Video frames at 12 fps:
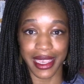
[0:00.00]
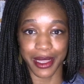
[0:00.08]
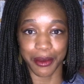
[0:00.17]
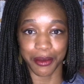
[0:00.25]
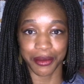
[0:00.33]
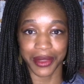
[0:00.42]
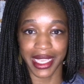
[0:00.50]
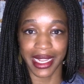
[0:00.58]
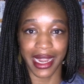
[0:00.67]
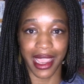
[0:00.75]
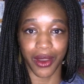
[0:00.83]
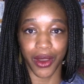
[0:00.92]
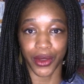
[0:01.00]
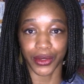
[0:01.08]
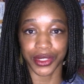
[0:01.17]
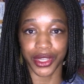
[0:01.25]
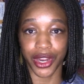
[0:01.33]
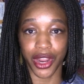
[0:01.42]
him. He now
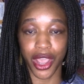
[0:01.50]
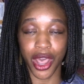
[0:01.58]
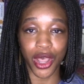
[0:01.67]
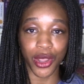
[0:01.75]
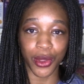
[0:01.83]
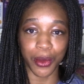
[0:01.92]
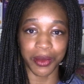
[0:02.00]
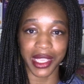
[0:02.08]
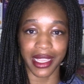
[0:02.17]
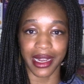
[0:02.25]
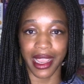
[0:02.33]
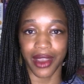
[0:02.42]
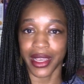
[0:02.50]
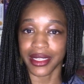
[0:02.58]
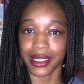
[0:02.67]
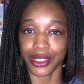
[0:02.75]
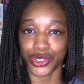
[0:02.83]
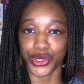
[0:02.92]
owns her home. He now
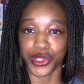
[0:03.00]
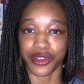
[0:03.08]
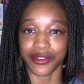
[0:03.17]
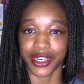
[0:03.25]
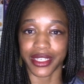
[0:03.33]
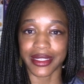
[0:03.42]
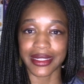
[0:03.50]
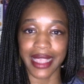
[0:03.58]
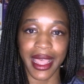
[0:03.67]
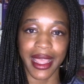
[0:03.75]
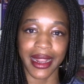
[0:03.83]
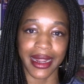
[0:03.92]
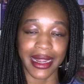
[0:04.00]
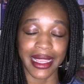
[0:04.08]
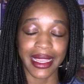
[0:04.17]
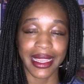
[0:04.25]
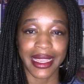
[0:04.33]
has control over her son.